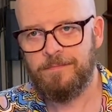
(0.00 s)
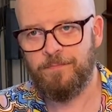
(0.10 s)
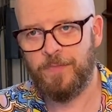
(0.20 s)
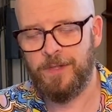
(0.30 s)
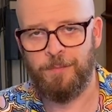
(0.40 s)

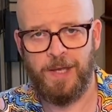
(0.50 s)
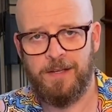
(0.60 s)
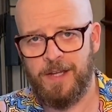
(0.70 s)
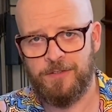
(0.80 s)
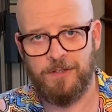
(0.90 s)
that
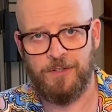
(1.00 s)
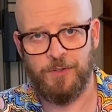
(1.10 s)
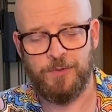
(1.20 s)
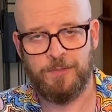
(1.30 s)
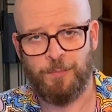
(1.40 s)
mandates the
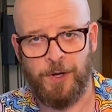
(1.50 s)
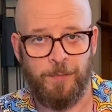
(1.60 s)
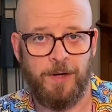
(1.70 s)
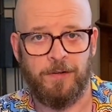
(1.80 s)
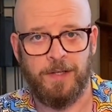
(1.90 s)
use
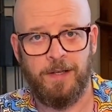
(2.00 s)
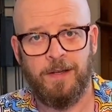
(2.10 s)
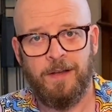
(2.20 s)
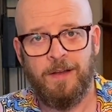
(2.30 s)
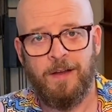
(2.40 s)
primarily
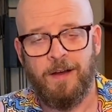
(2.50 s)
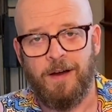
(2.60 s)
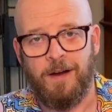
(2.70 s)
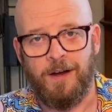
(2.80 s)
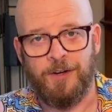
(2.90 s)

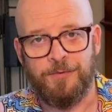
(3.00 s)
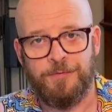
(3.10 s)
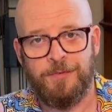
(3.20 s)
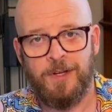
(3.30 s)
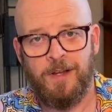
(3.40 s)
of
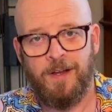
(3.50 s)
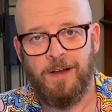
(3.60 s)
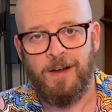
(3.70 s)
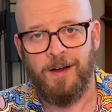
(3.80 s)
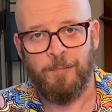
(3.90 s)

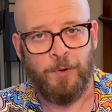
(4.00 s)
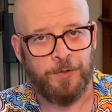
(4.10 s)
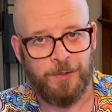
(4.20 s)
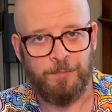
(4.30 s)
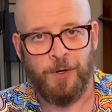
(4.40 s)

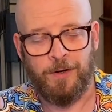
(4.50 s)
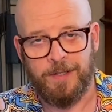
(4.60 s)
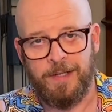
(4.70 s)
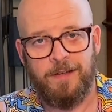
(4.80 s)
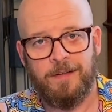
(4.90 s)
malted
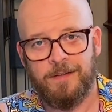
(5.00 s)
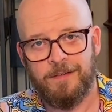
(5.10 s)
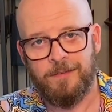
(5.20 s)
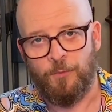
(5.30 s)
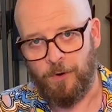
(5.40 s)
barley,
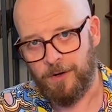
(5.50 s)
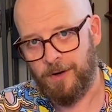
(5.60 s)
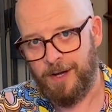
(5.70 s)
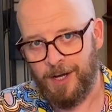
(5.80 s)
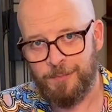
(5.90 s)
water
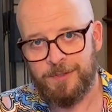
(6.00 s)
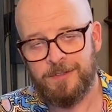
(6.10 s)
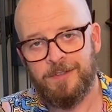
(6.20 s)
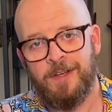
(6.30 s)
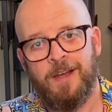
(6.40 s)

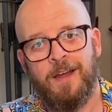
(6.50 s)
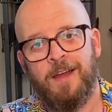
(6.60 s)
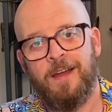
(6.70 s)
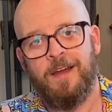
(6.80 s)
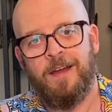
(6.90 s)
hops,
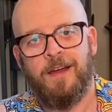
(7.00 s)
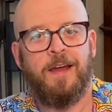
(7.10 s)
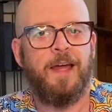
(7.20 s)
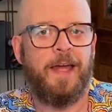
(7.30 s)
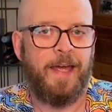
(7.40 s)

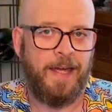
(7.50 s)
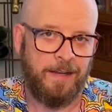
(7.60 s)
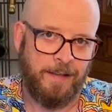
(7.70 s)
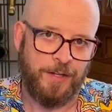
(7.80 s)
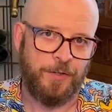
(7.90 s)

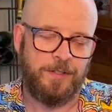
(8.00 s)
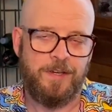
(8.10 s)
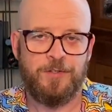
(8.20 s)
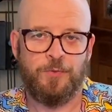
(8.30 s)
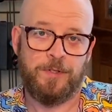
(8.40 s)
and later
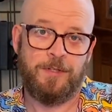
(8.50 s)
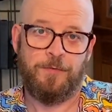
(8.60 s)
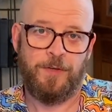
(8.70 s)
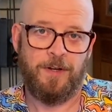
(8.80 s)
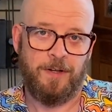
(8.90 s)
yeast once they
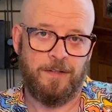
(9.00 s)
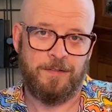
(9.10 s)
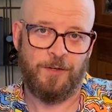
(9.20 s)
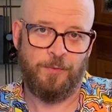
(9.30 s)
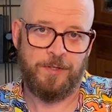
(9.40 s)
figured out that
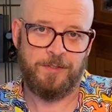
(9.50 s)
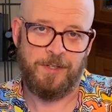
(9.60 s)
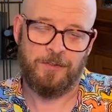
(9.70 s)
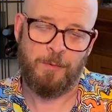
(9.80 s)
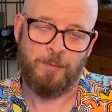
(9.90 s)
there was
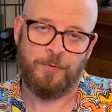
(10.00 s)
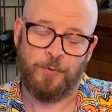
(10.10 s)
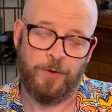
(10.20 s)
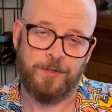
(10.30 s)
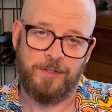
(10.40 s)
yeast. Remember,
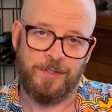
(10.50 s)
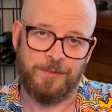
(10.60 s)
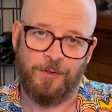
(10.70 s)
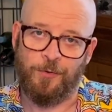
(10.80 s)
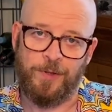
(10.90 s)
400 years
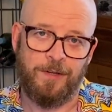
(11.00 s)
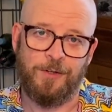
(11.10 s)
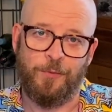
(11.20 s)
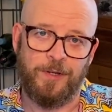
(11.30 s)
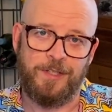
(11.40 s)
old. We didn't
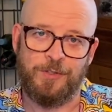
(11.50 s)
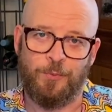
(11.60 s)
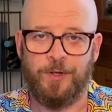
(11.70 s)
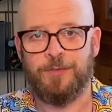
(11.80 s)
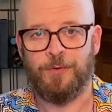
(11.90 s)
know what yeast
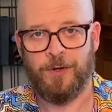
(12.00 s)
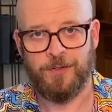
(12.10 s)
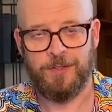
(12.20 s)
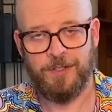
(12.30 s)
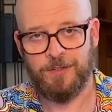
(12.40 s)
was
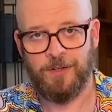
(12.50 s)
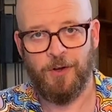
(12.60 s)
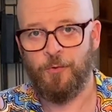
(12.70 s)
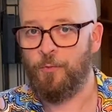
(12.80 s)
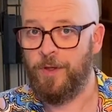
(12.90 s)
400 years
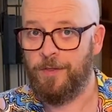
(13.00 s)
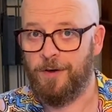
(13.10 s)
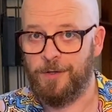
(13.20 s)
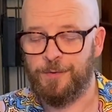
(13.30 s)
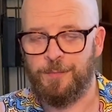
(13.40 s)
ago. We
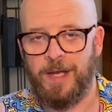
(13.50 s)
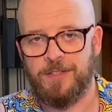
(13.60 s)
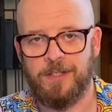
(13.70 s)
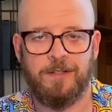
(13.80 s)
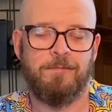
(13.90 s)
thought it was
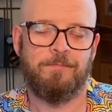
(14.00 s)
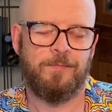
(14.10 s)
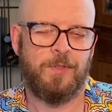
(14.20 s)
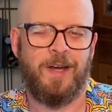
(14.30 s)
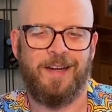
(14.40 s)
magic,
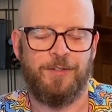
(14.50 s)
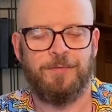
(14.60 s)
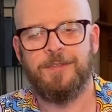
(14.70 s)
kind of.